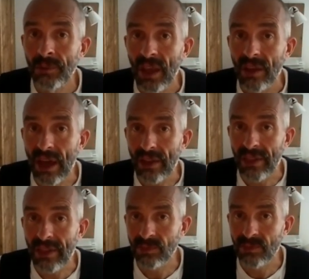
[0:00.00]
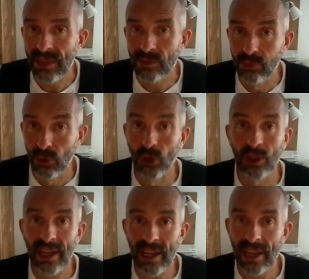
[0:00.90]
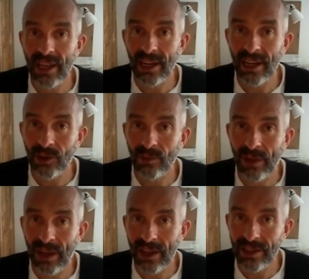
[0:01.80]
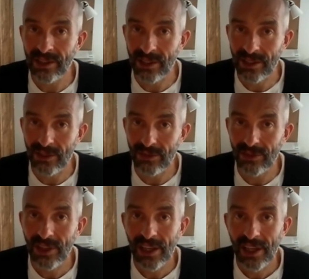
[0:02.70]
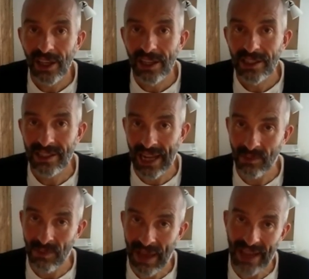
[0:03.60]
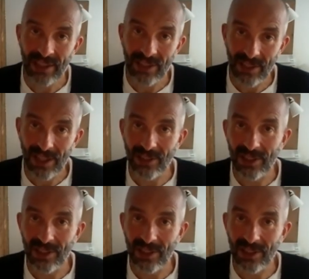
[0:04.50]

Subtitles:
that's broadly, my sort of stand back and